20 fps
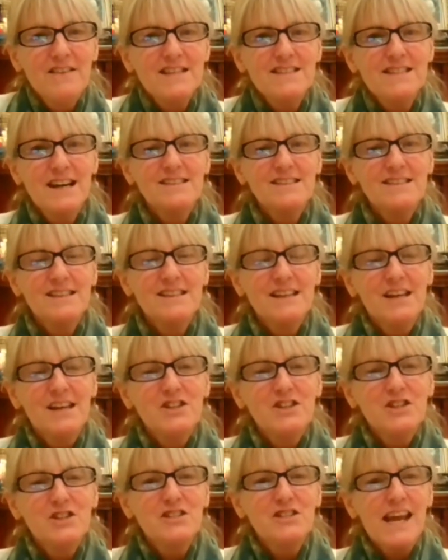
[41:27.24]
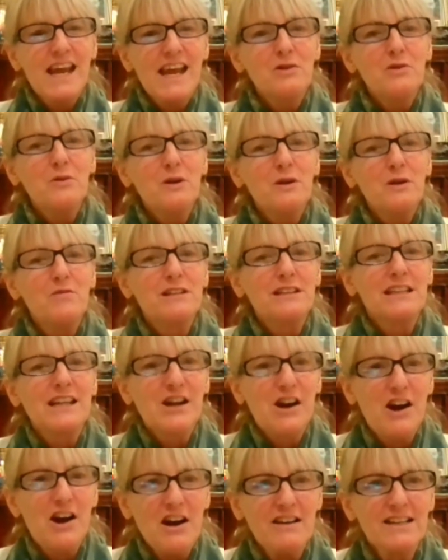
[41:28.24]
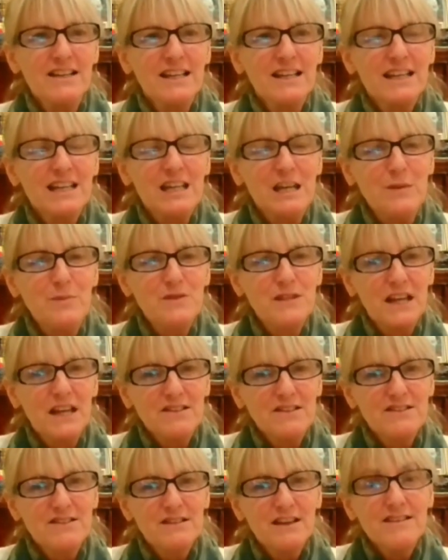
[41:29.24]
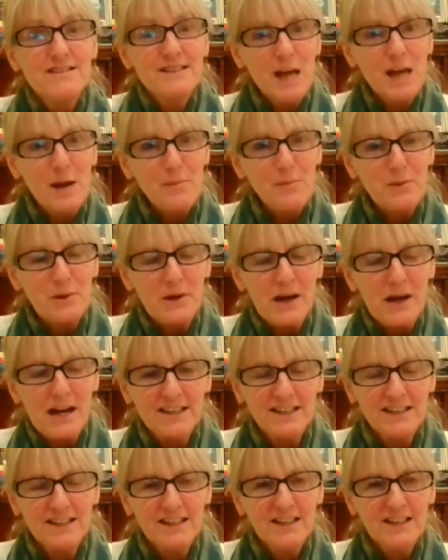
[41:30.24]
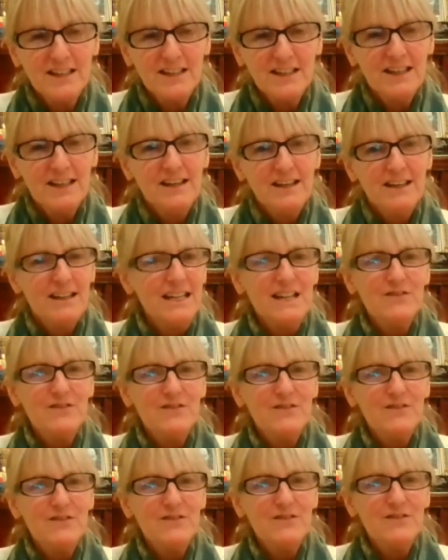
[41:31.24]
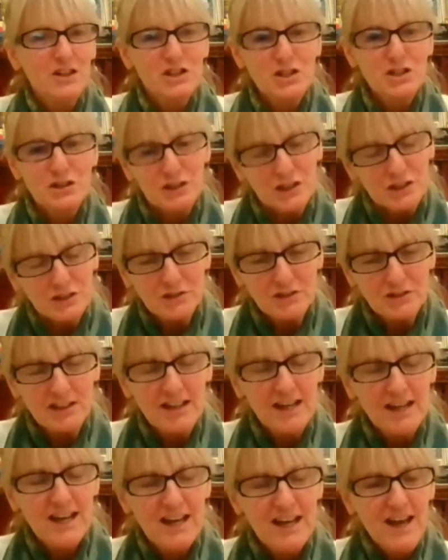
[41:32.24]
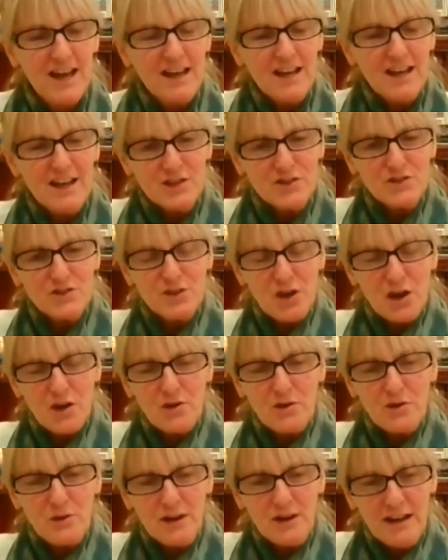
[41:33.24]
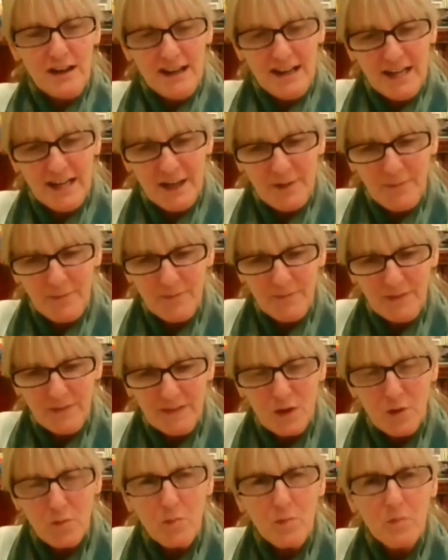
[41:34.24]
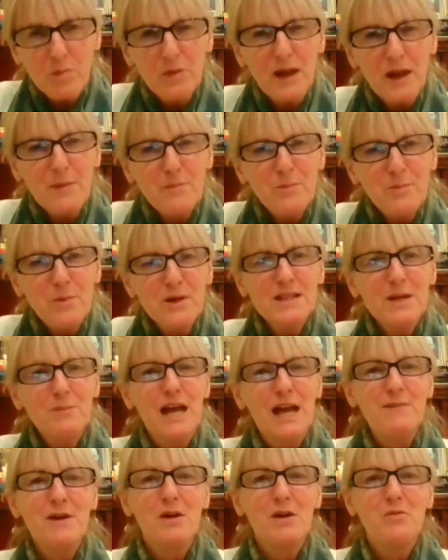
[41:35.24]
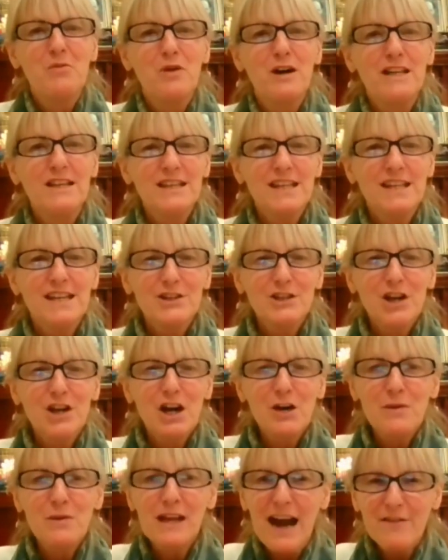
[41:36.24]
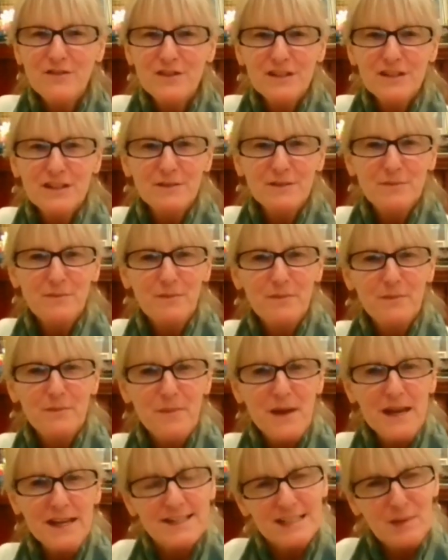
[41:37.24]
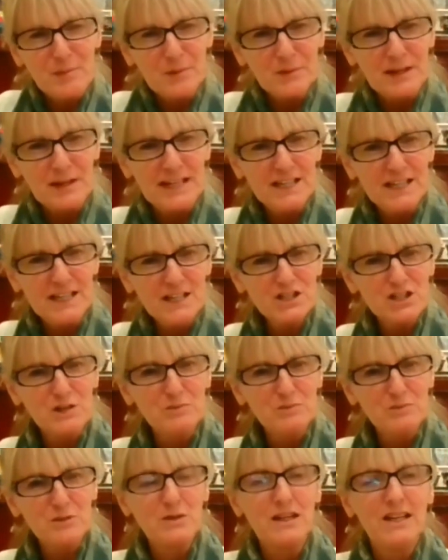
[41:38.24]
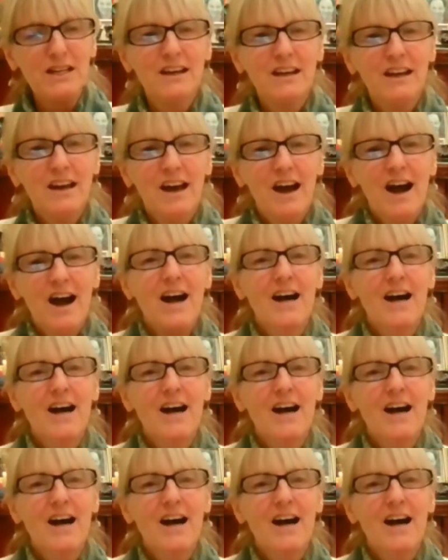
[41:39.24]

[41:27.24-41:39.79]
that doesn't understand who we really are, that keeps us separated, even though that's not true. So put the blame on one thing alone. We have to make a separation between